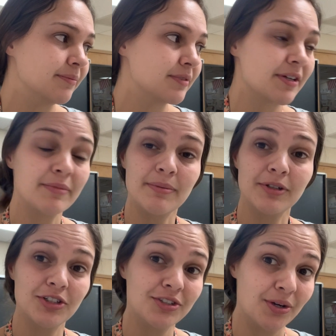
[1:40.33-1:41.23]
some people
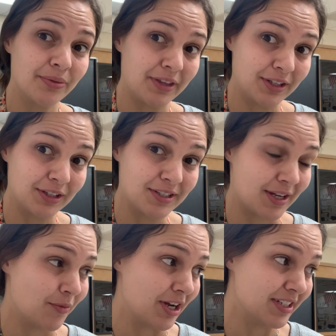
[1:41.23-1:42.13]
just don't think the
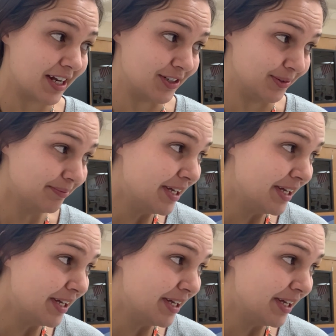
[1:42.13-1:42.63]
same way as I do.